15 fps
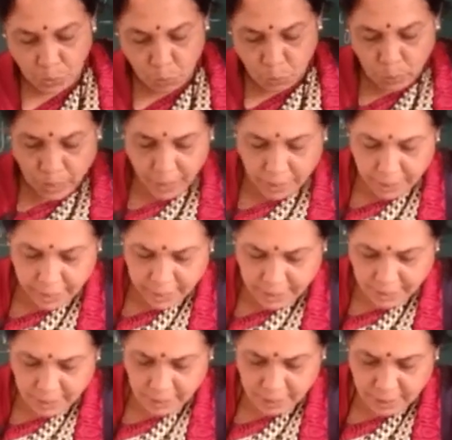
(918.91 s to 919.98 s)
two
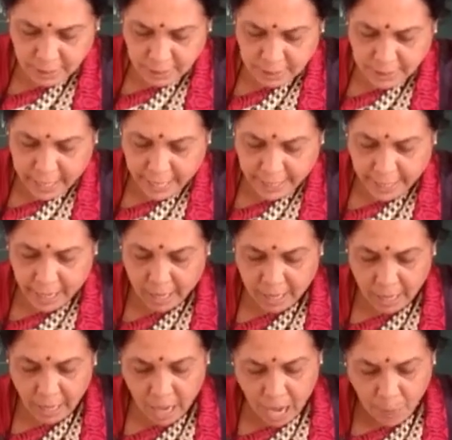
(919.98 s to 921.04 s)
countries that are
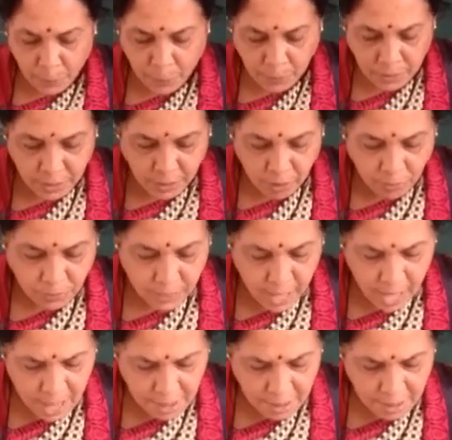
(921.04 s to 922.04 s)
opposite of the